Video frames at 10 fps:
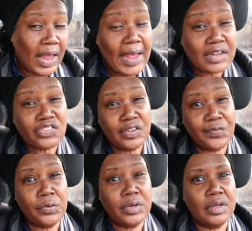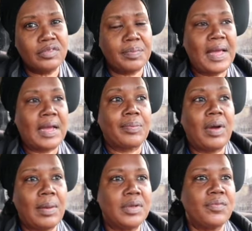actually a few years back,
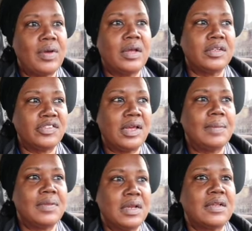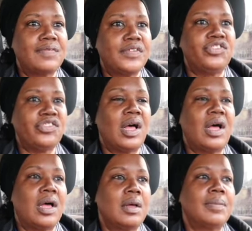probably around the time that I left the
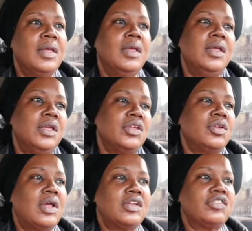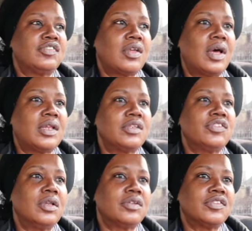job, you know, I just started,
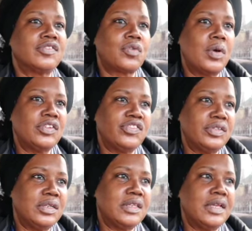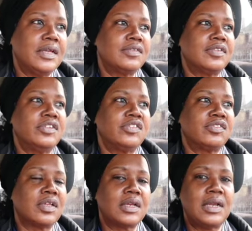you know, just questioning things and
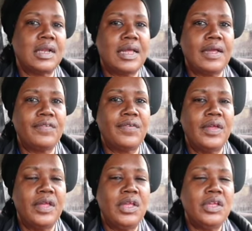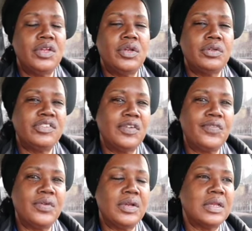just looking at life, you know,
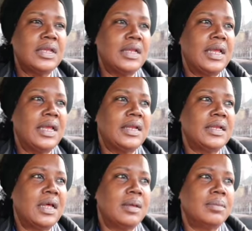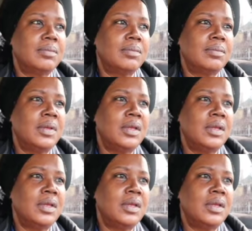differently. And, um,